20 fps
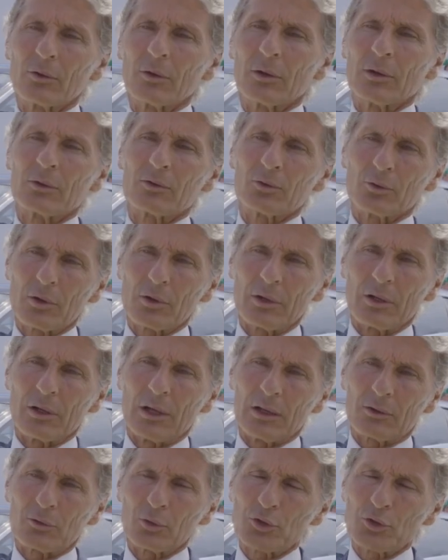to,
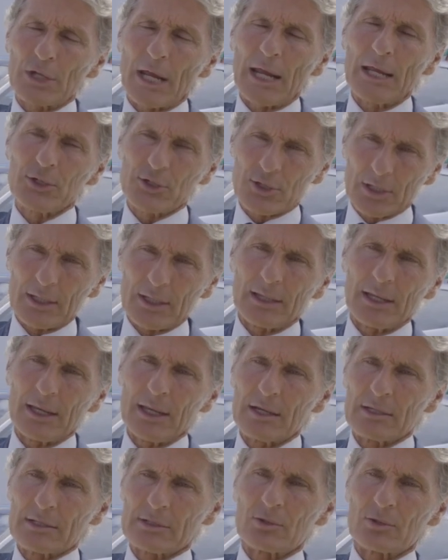to, uh, to change in the
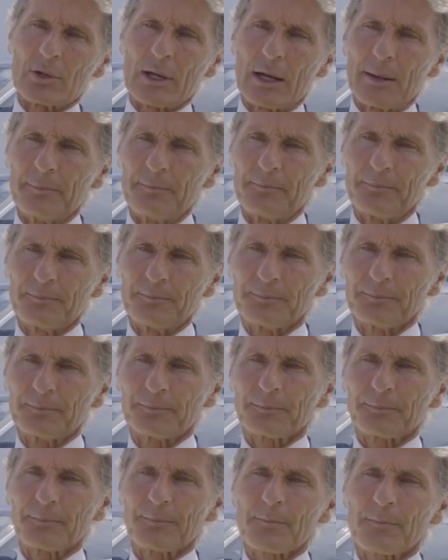years to come.
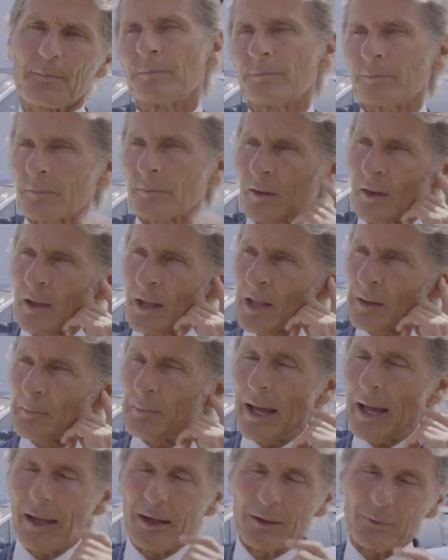
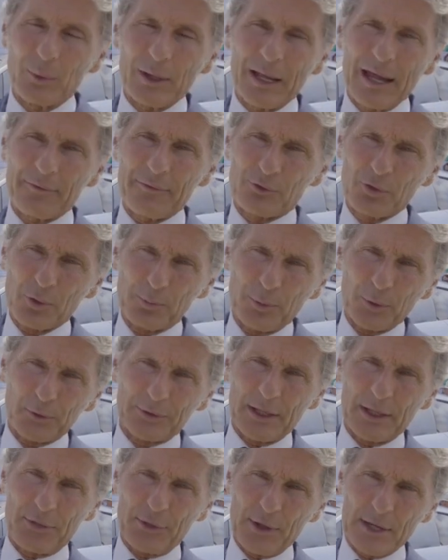But we have to
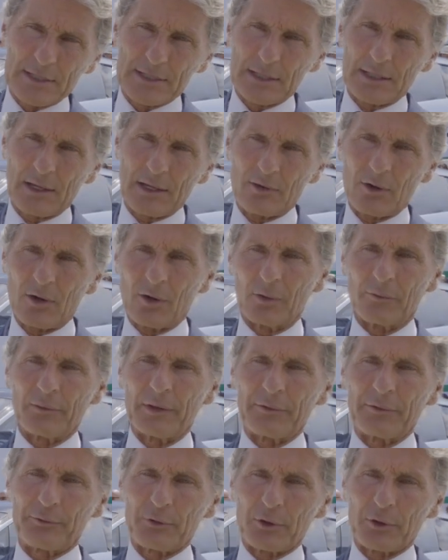put the things in a row. The